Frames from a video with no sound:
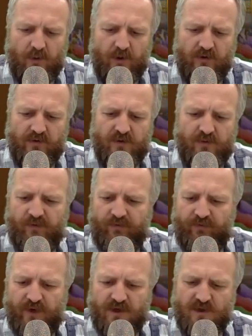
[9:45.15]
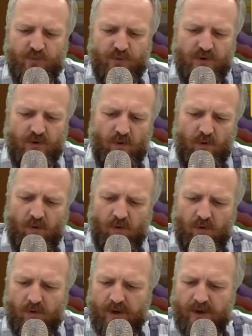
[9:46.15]
whether it be Facebook
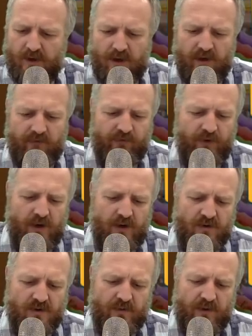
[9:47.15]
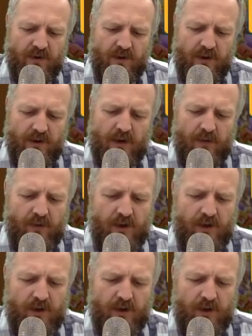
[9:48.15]
or in-game friend or something like that,